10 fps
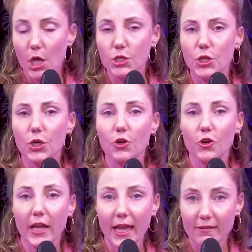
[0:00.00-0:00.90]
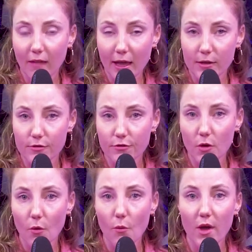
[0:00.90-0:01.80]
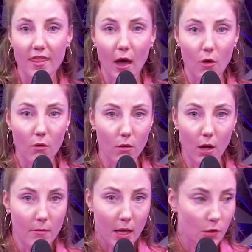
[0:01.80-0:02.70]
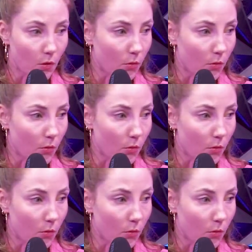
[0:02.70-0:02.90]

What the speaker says: to create life without a manual,